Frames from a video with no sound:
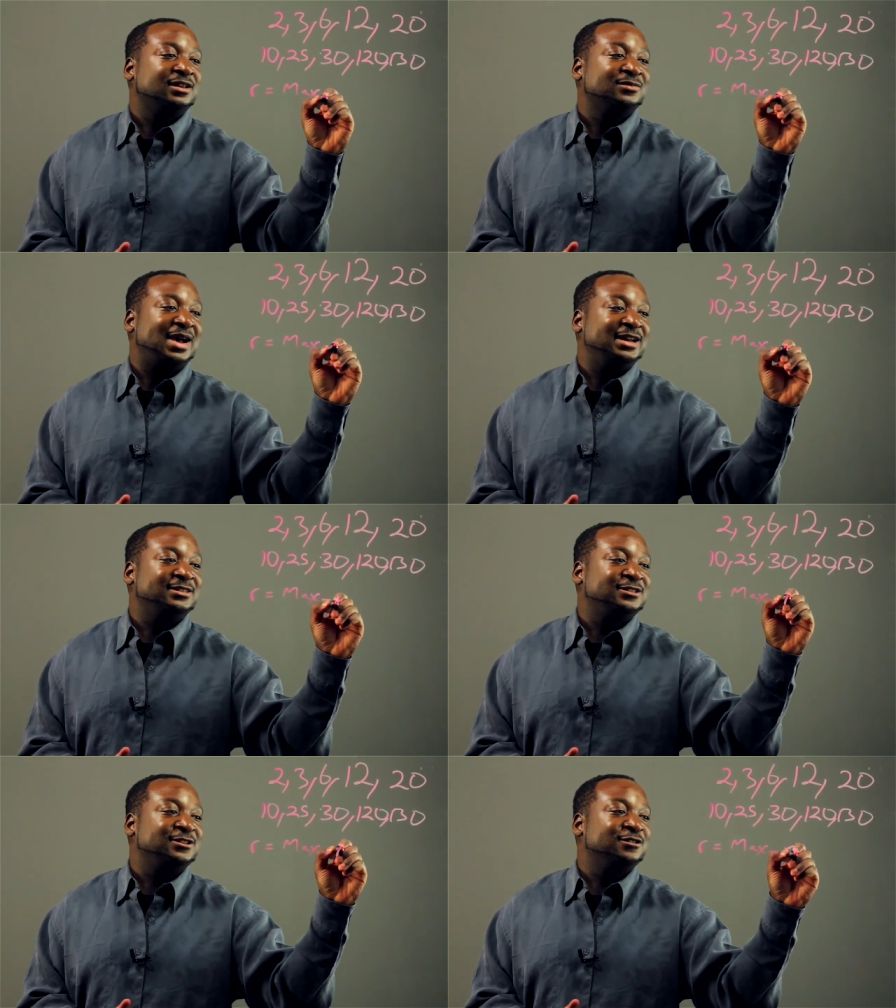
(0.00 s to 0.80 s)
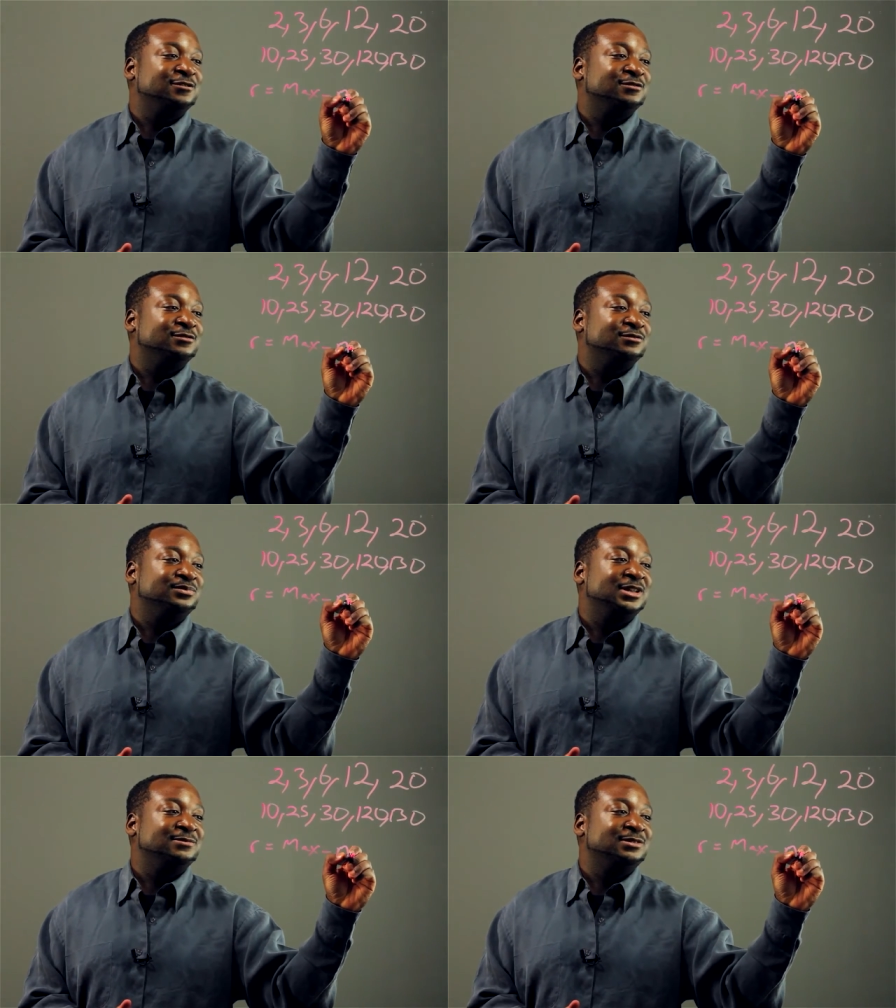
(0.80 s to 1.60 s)
minus your
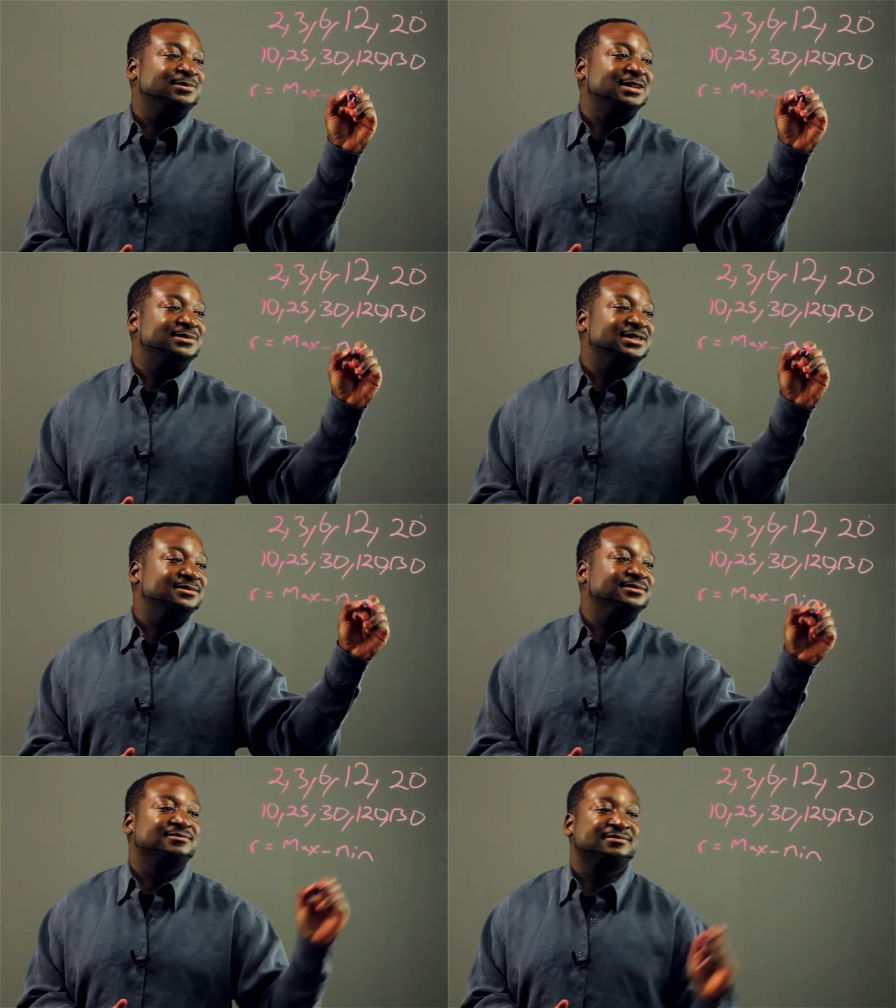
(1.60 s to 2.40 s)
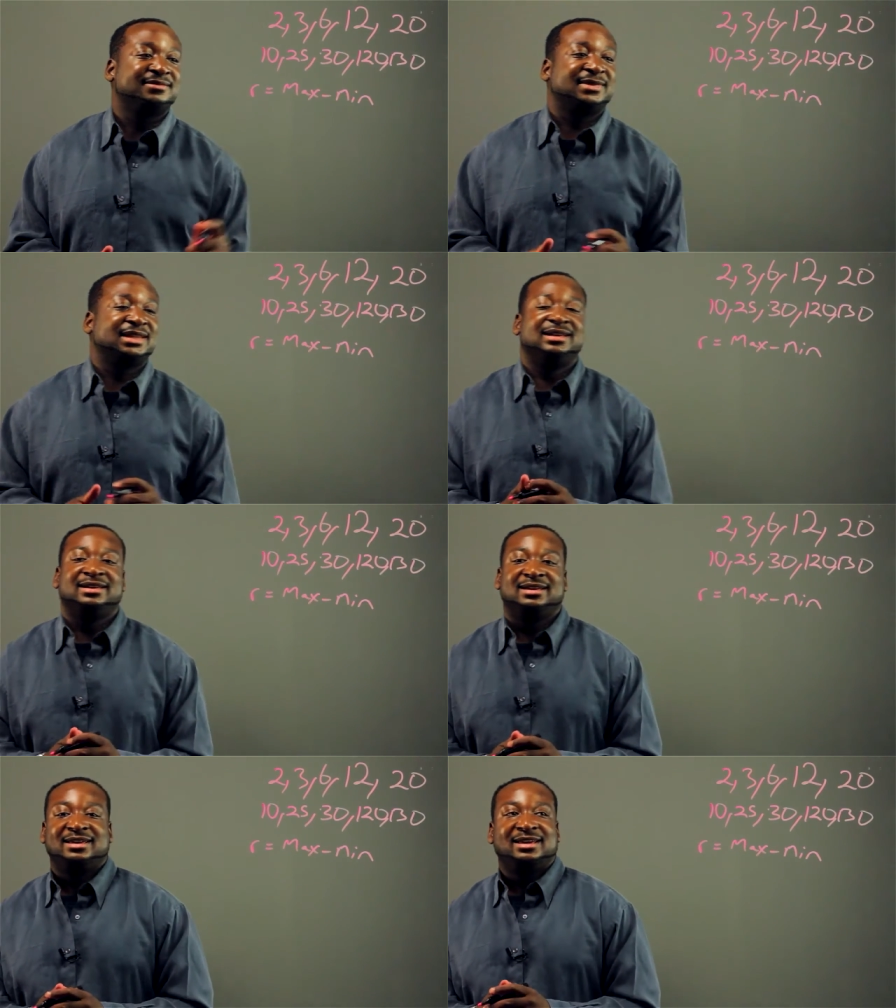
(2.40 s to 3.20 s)
minimum number.
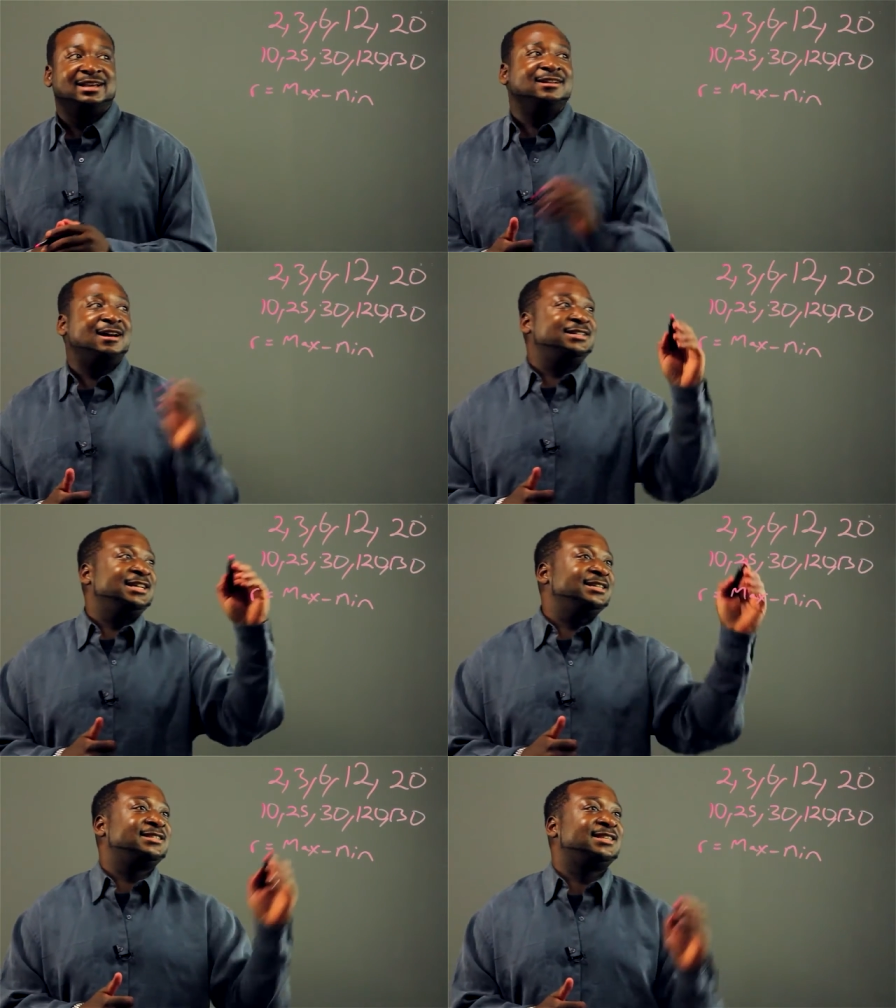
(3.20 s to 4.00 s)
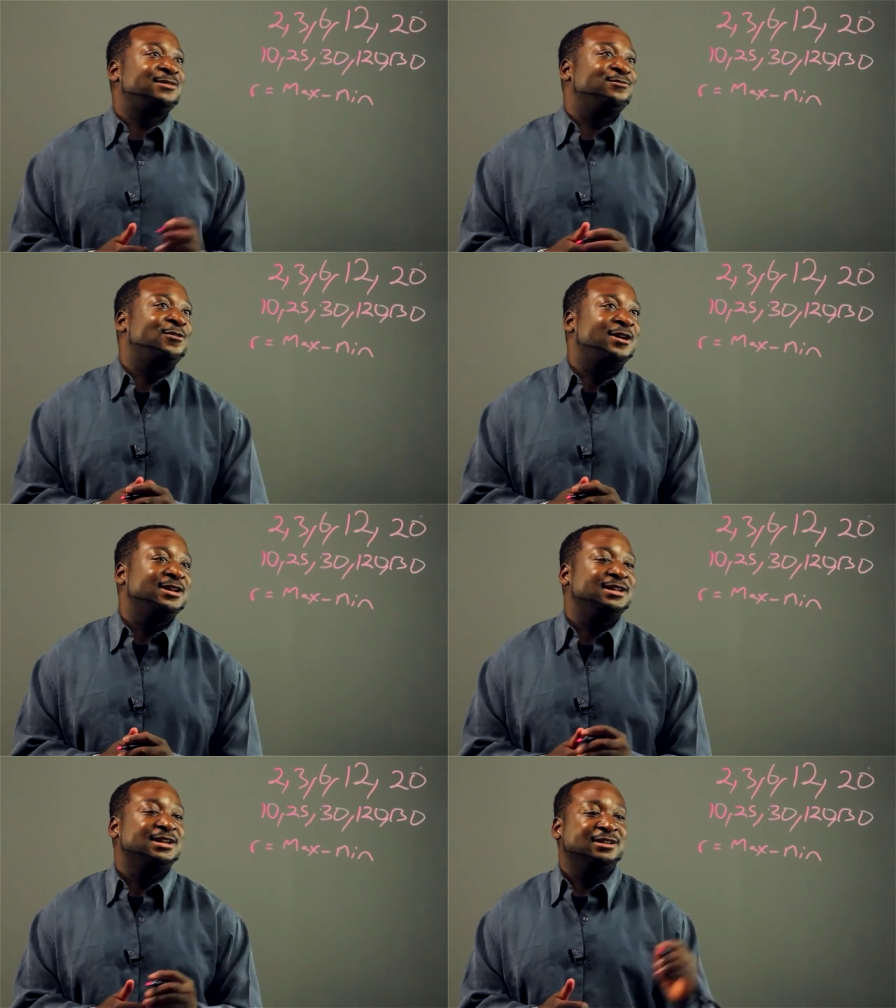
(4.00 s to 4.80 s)
In our data set
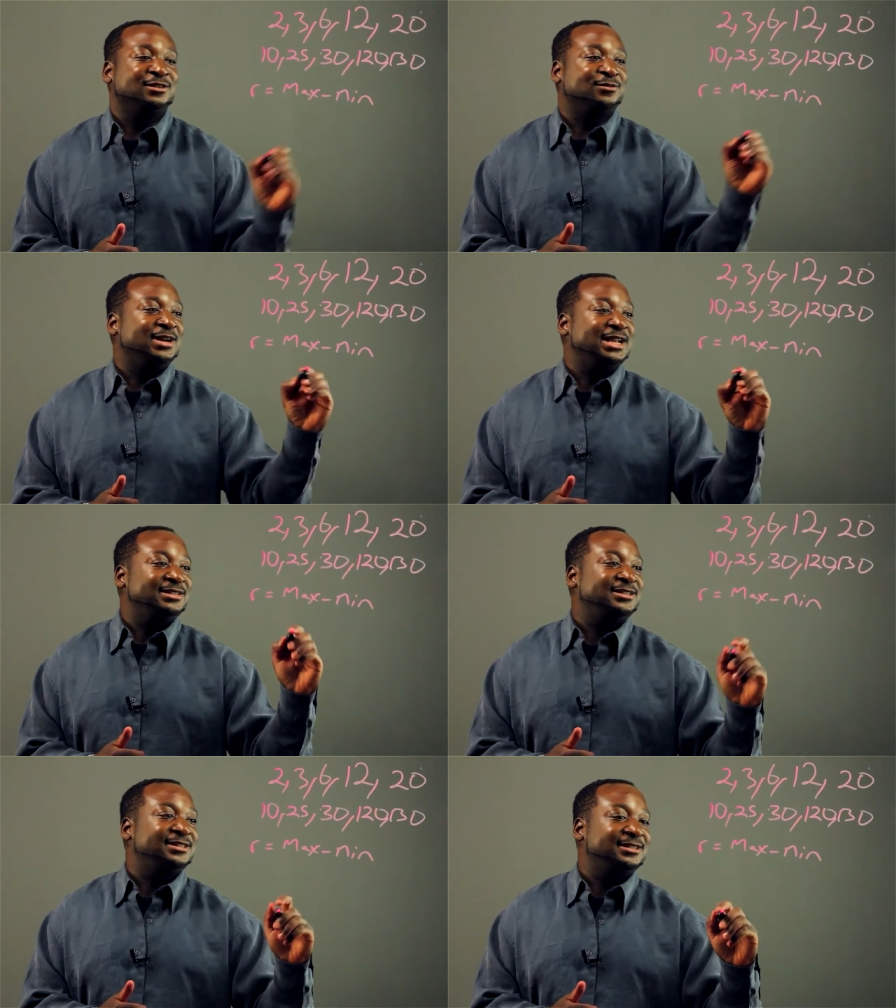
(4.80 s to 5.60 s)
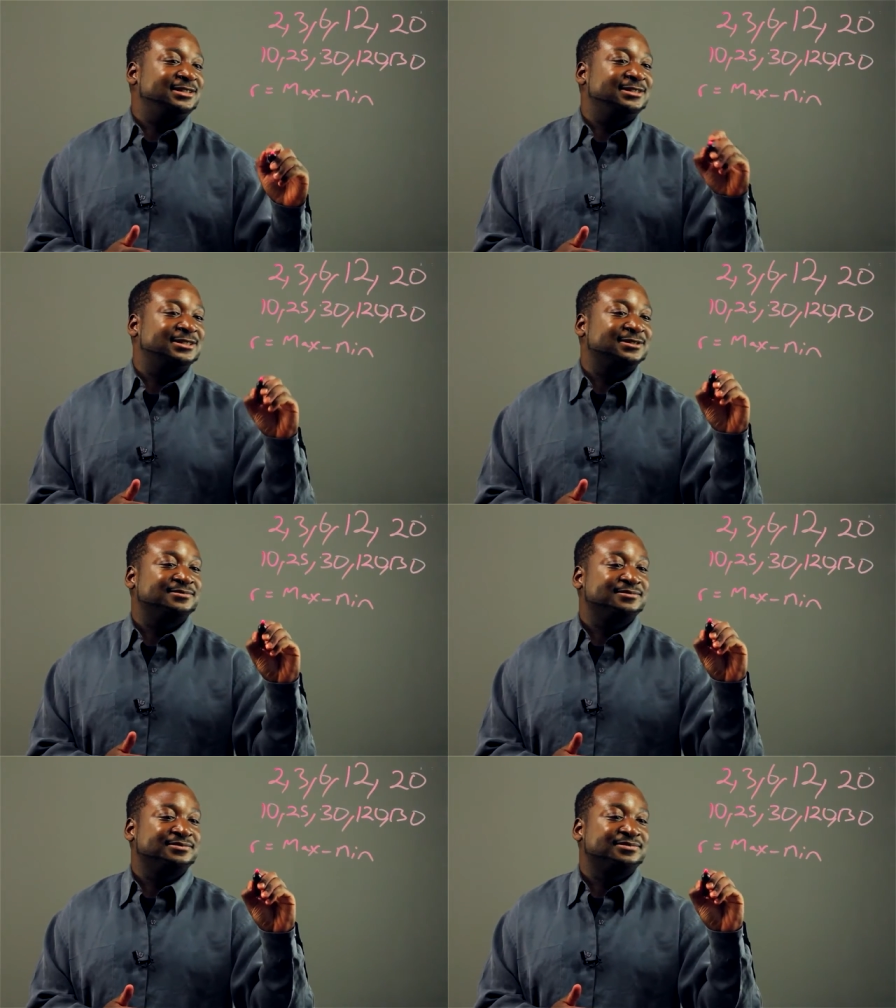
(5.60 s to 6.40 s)
one, the range is
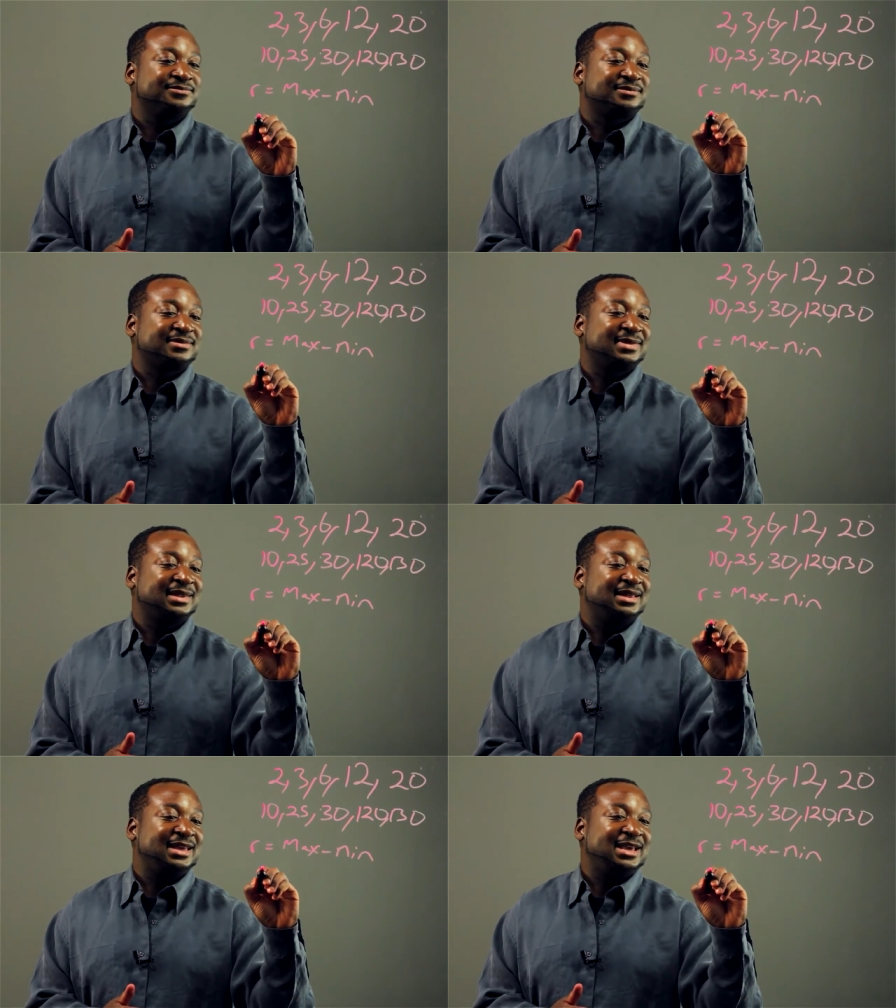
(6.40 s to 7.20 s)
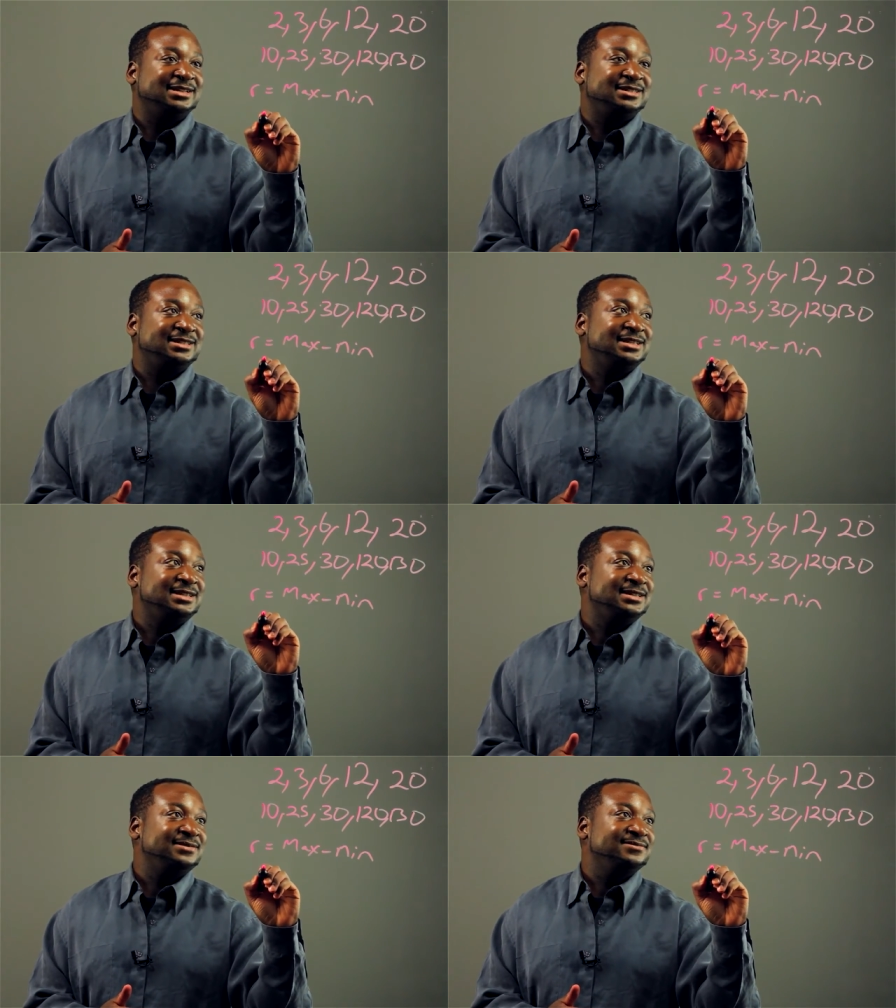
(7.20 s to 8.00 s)

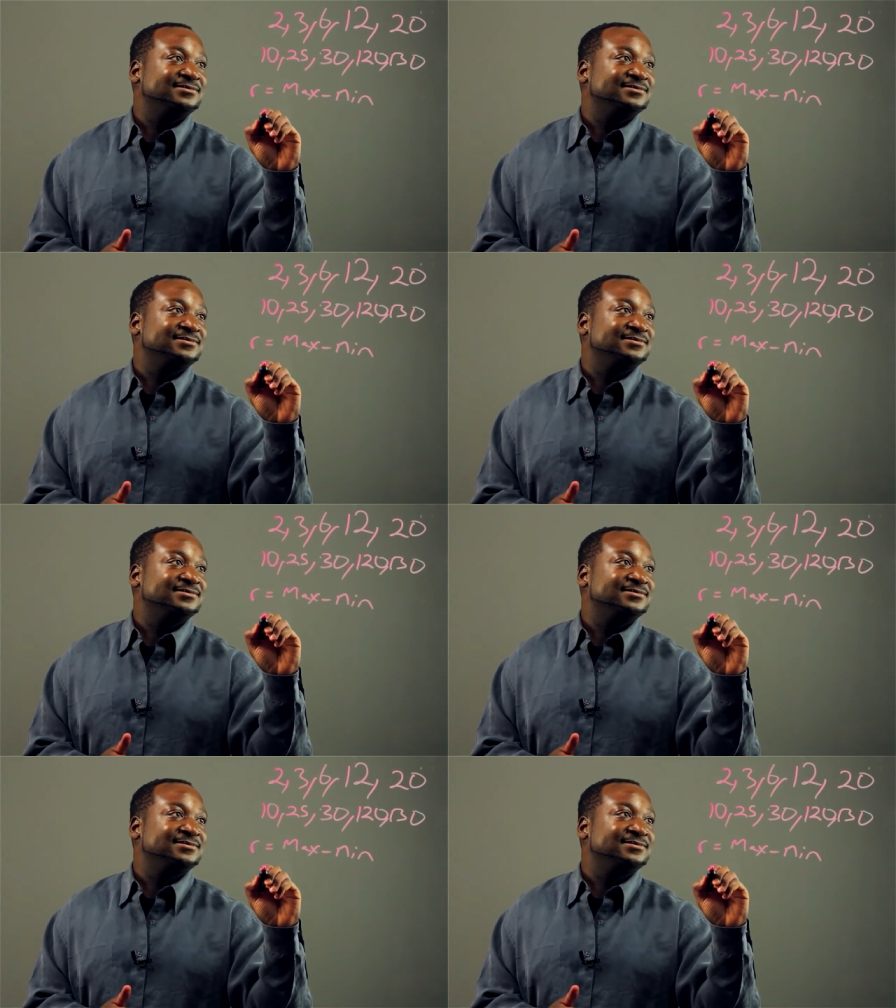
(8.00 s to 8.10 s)
18,